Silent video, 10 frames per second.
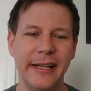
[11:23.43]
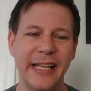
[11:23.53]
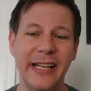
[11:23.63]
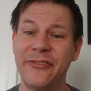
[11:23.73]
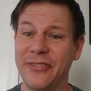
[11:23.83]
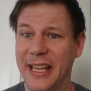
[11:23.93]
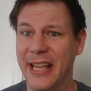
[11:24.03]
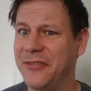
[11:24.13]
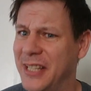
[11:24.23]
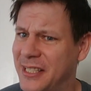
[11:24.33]

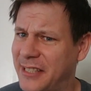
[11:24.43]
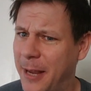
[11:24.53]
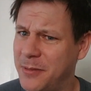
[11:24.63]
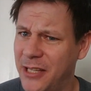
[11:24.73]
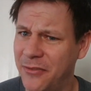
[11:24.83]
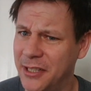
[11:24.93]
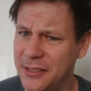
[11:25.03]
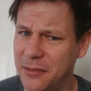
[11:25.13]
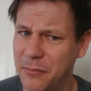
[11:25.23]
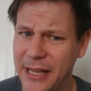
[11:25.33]
If these tapes even
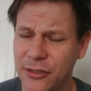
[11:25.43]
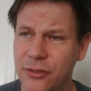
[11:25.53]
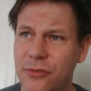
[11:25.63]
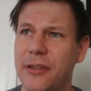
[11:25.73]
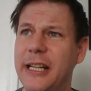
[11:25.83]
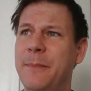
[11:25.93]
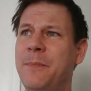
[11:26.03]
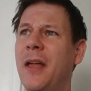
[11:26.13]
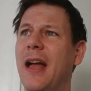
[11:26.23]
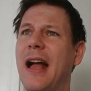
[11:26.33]
hit the mainstream,